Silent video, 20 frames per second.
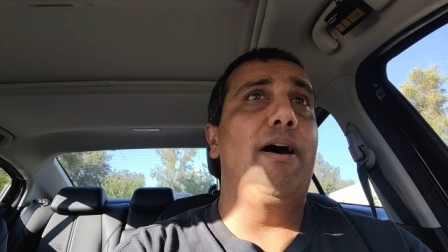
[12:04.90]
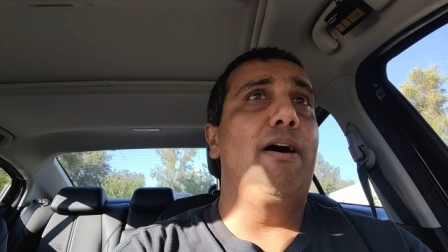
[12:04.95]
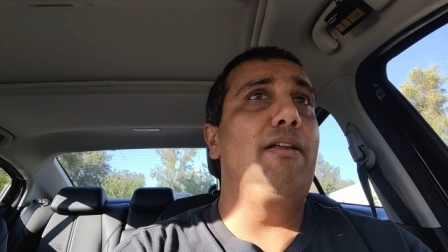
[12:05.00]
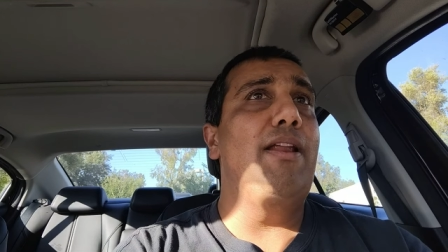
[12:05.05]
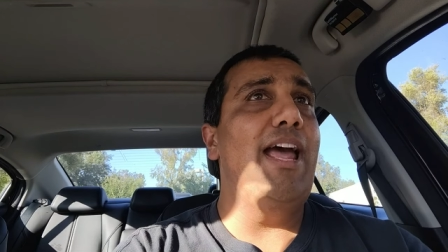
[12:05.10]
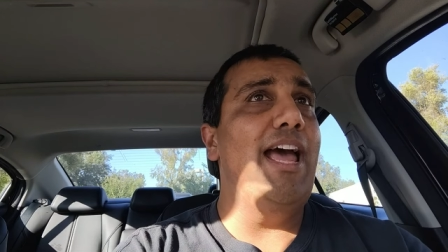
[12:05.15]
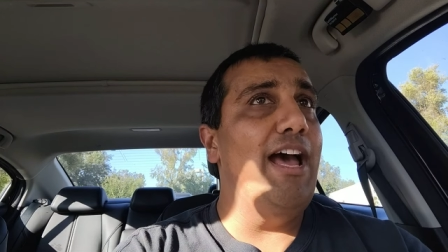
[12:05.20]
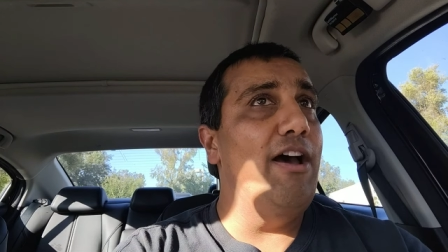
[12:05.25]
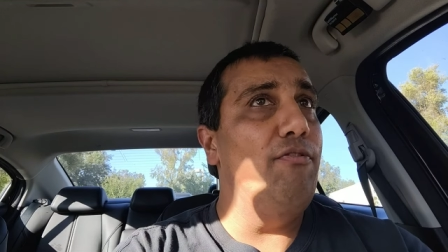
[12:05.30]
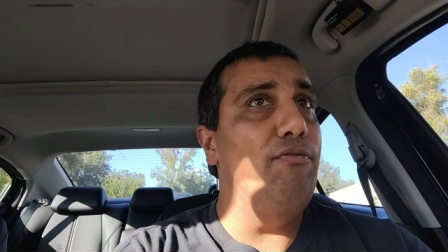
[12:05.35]

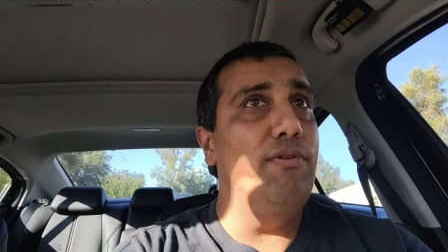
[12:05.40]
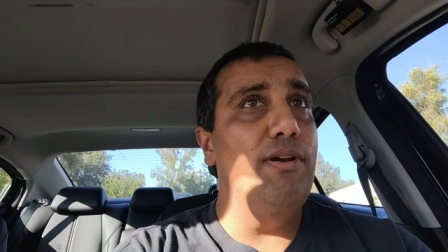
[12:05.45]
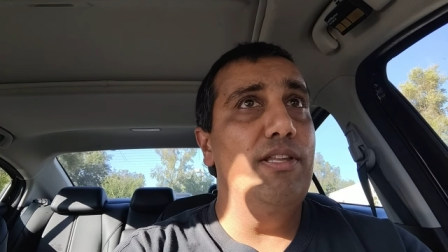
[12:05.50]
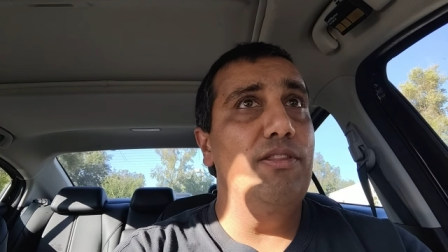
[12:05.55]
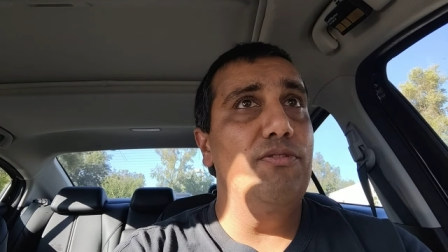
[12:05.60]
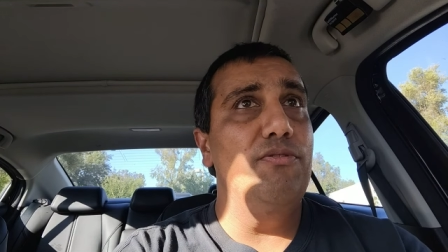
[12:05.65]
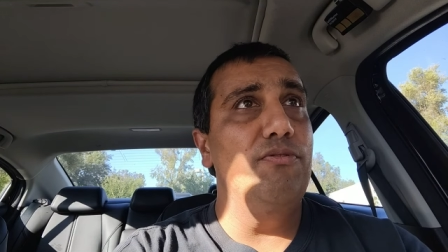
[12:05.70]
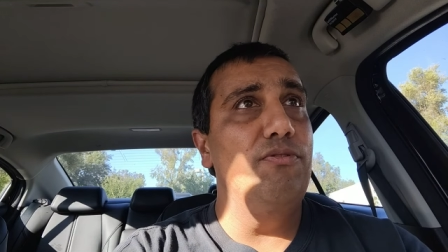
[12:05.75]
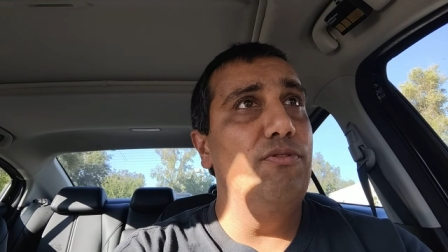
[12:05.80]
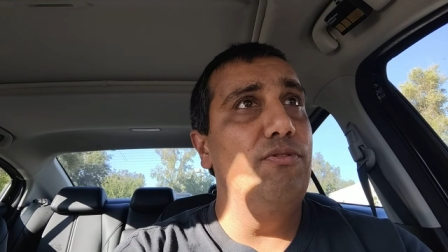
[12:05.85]
about halfway
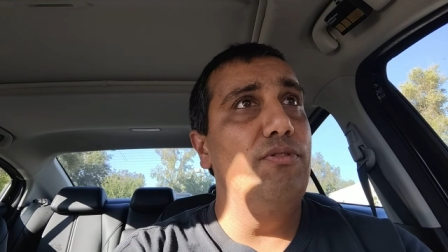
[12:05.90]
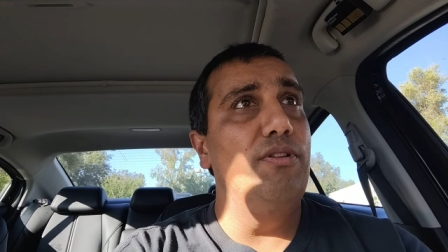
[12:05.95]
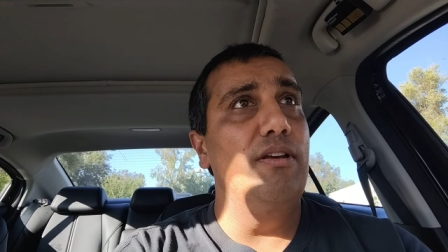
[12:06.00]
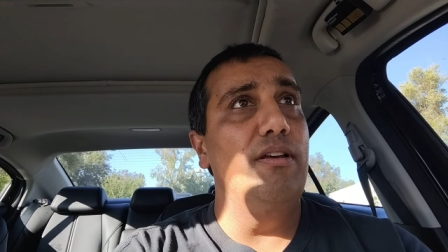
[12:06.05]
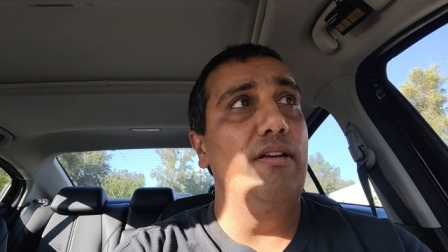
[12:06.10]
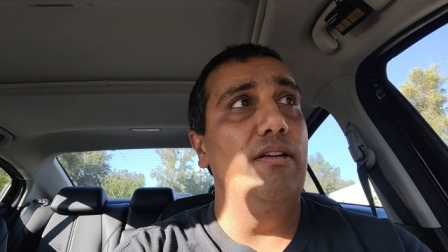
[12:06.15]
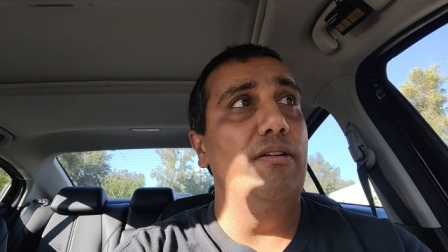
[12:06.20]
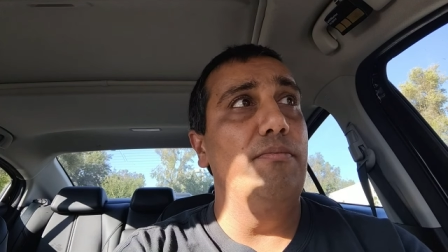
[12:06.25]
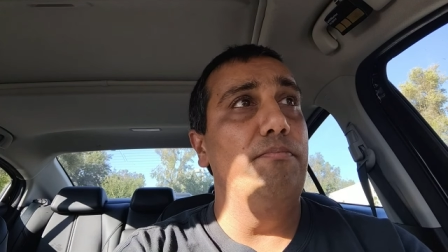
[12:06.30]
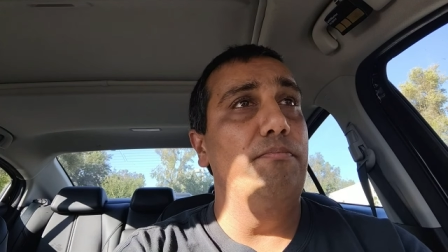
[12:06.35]
through
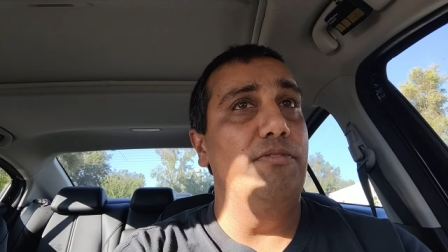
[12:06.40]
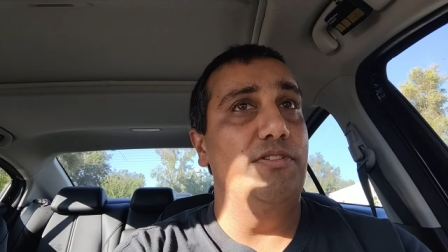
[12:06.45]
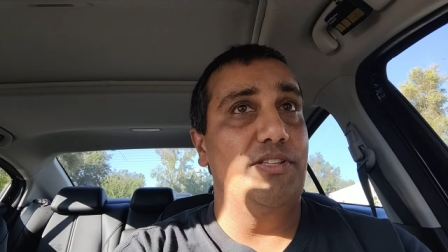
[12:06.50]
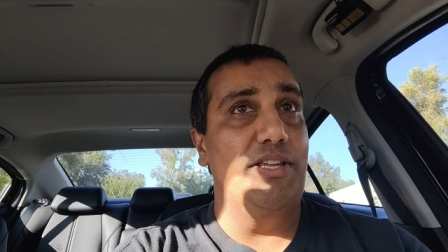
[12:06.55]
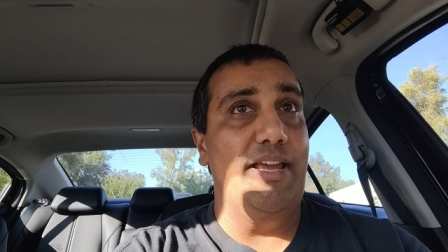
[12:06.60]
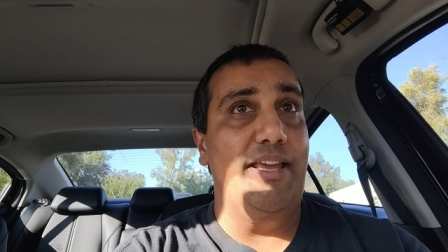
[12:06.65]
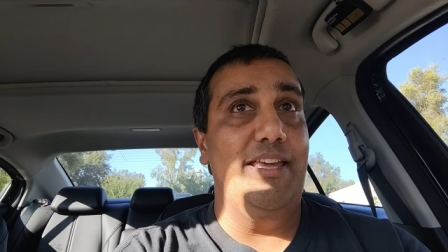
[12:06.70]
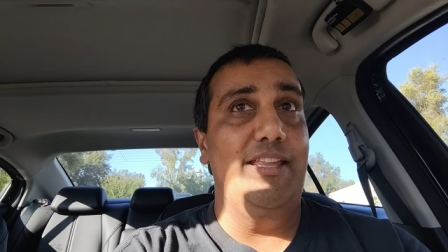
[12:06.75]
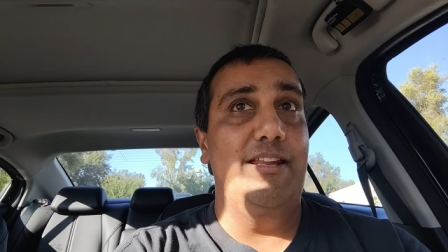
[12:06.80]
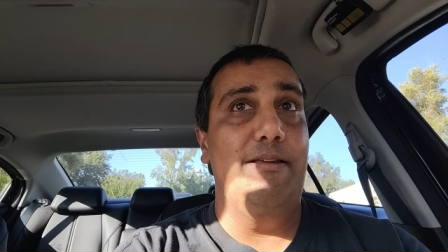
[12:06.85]
the
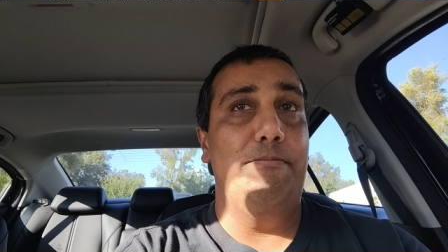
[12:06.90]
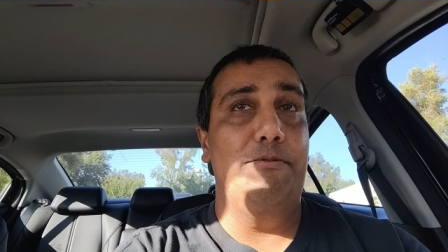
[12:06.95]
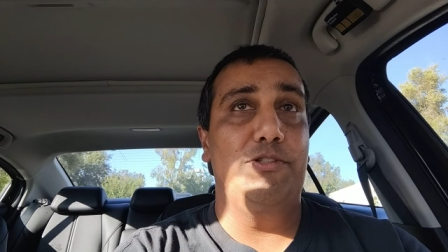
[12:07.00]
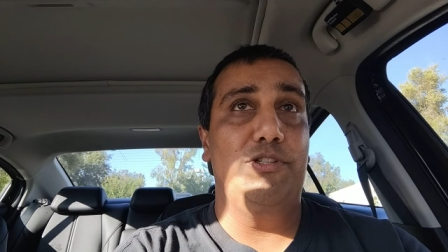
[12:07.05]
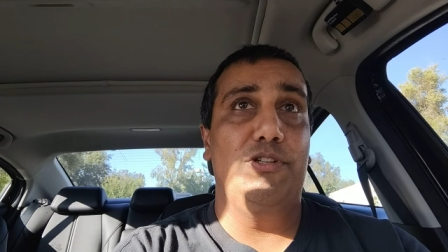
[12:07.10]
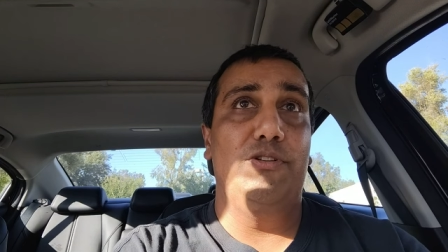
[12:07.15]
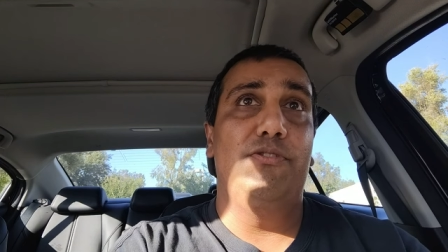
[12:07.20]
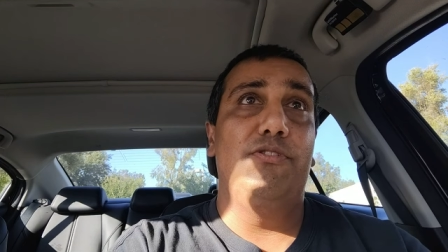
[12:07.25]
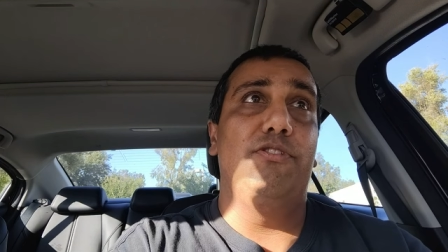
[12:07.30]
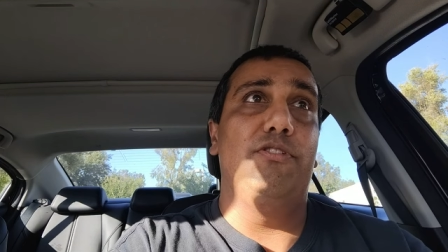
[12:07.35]
second
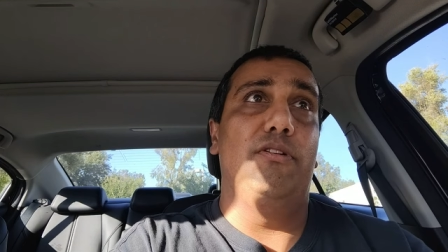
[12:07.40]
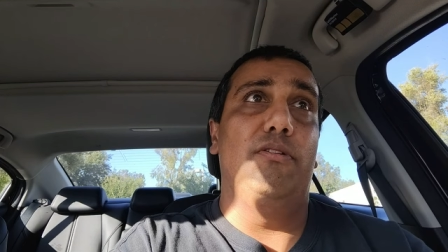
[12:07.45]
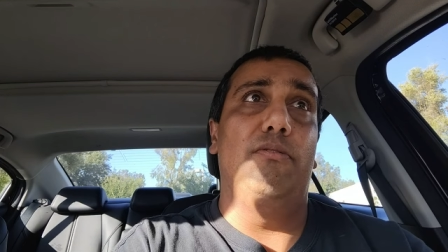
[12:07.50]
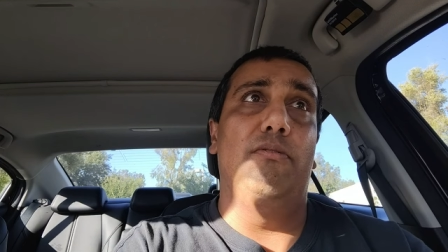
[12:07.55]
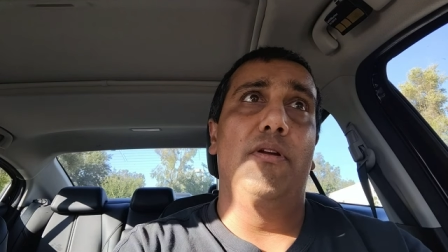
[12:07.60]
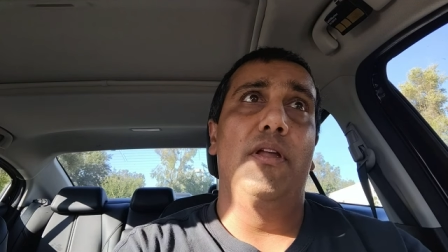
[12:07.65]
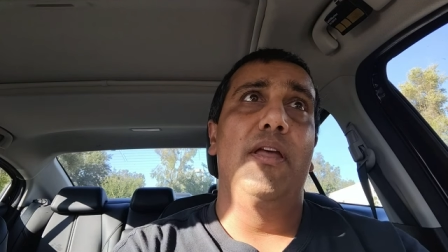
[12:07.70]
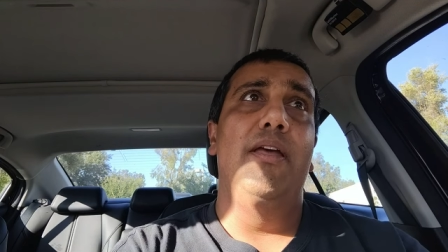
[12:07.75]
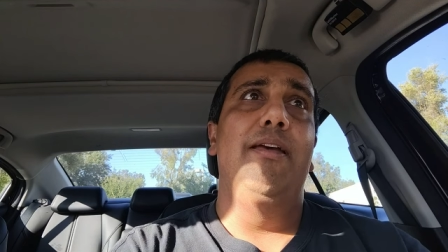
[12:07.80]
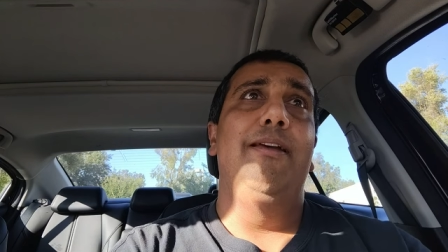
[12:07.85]
episode. So.